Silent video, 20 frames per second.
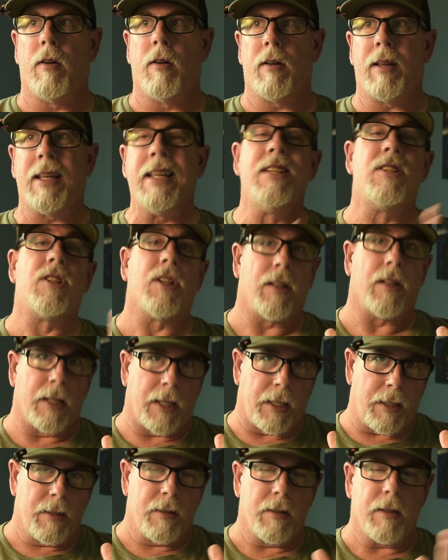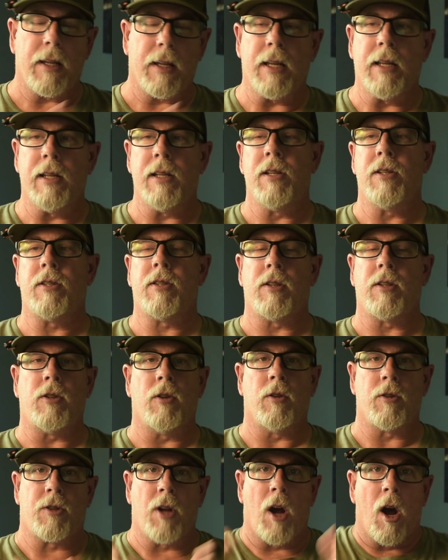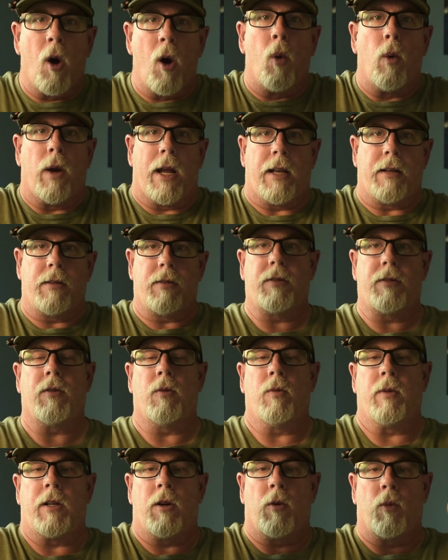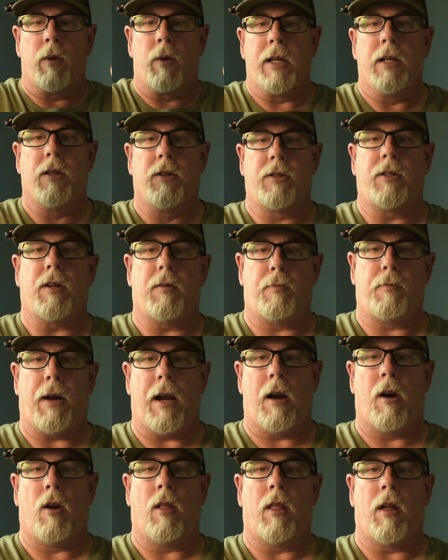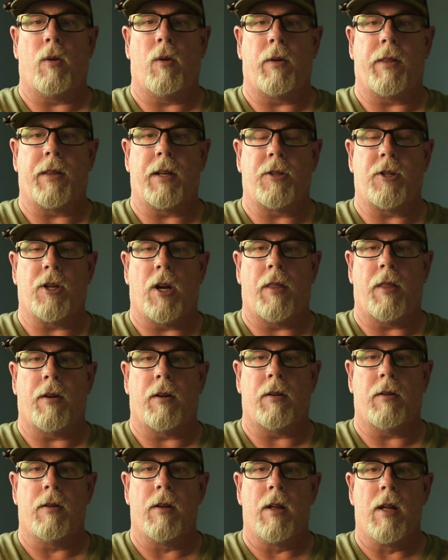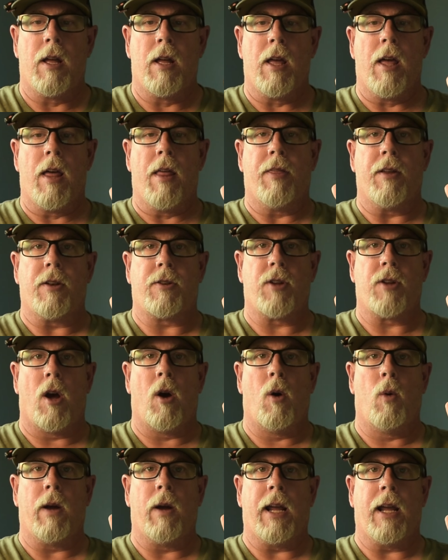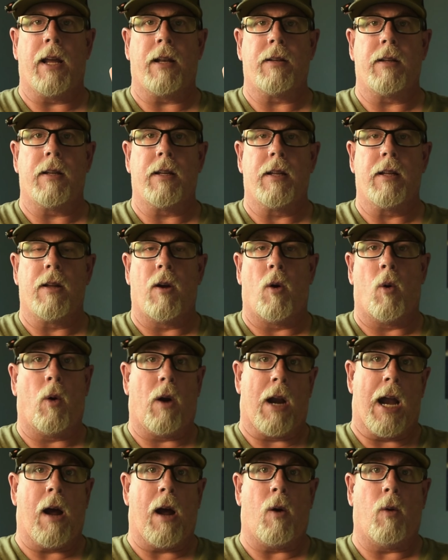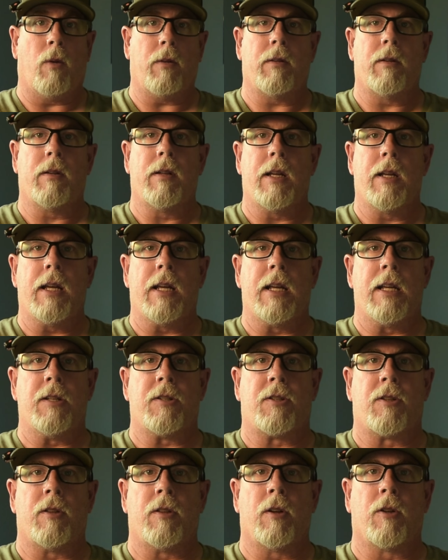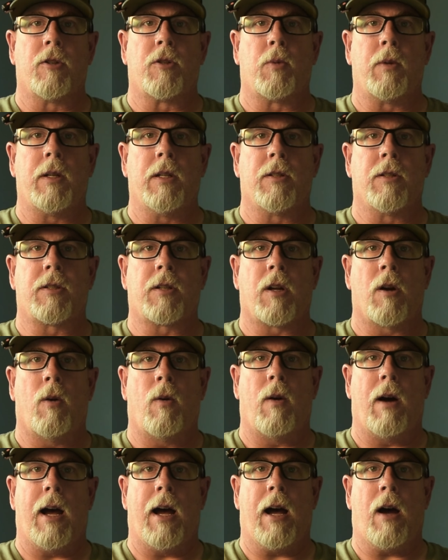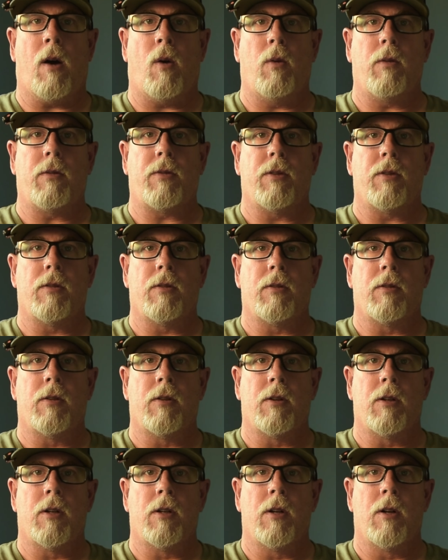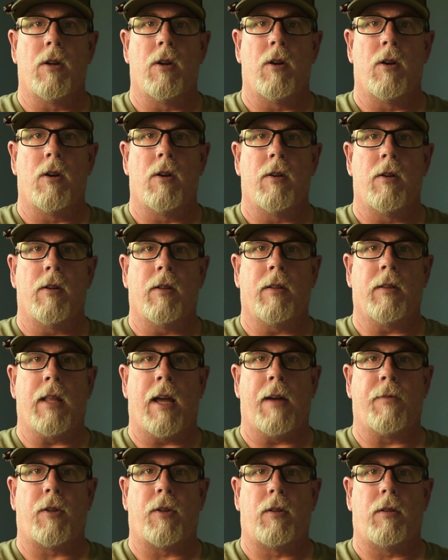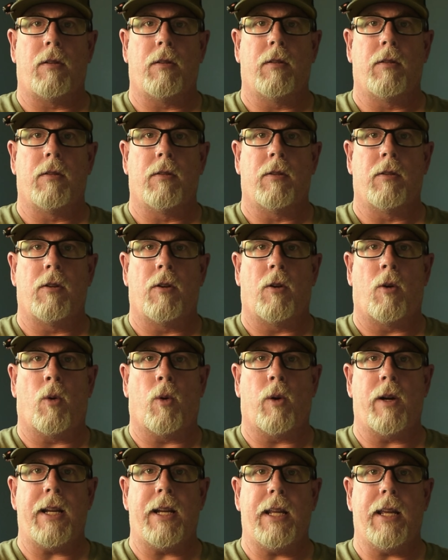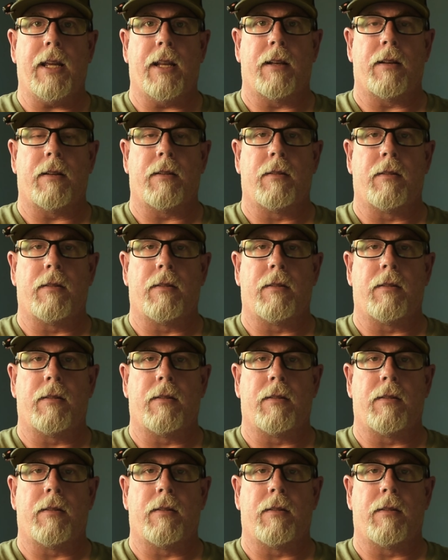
your toe in. So when your wheels are parallel with each other, the toe in or out is, do those wheels go out, level, or in?